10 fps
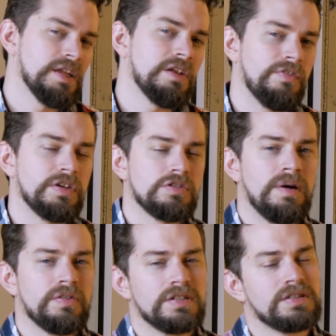A neat feature
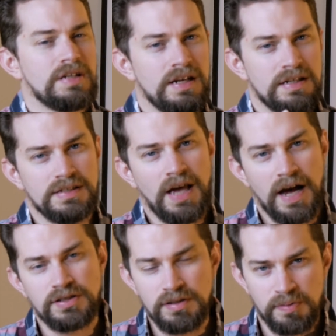about this site is he
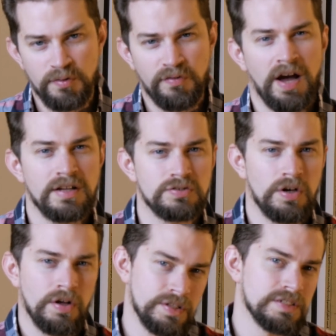actually provides
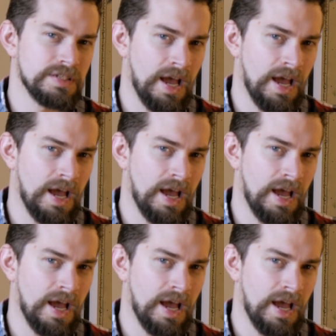all these